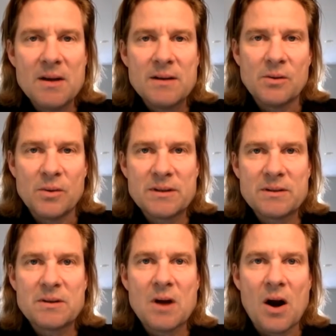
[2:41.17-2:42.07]
So
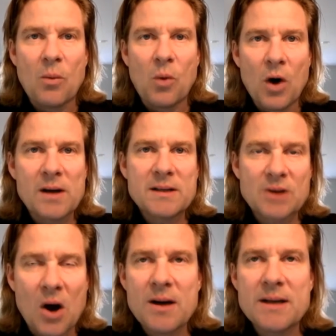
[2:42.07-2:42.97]
our work
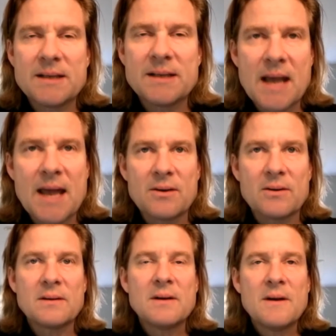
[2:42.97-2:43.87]
started
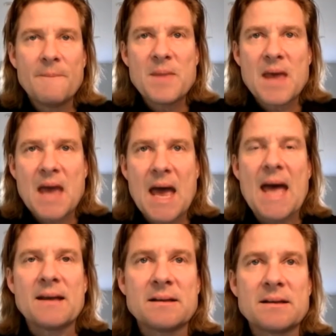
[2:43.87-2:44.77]
together
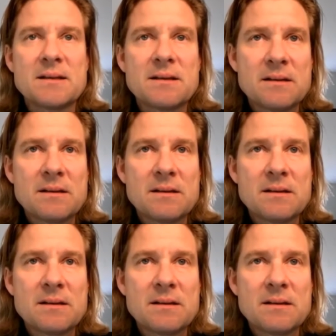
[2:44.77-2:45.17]
as